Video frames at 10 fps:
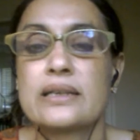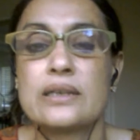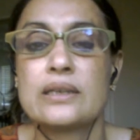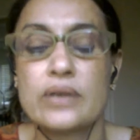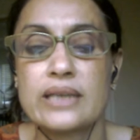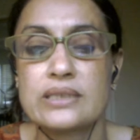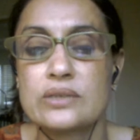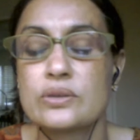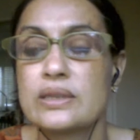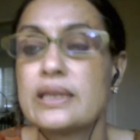Okay, so
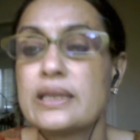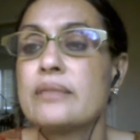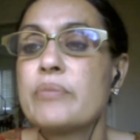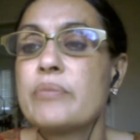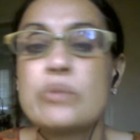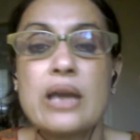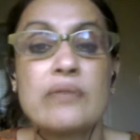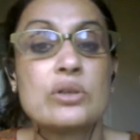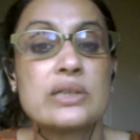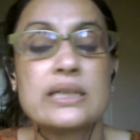then maybe I've
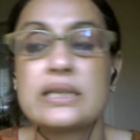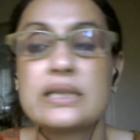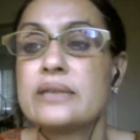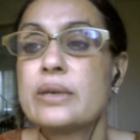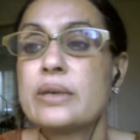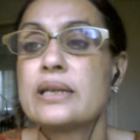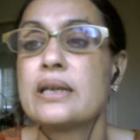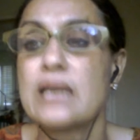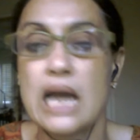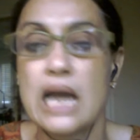already read it, but
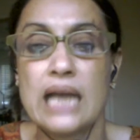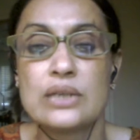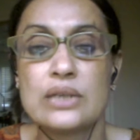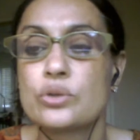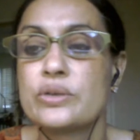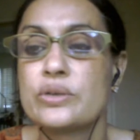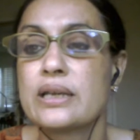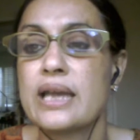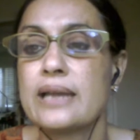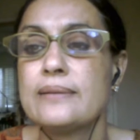I'll go through it
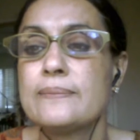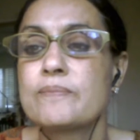again.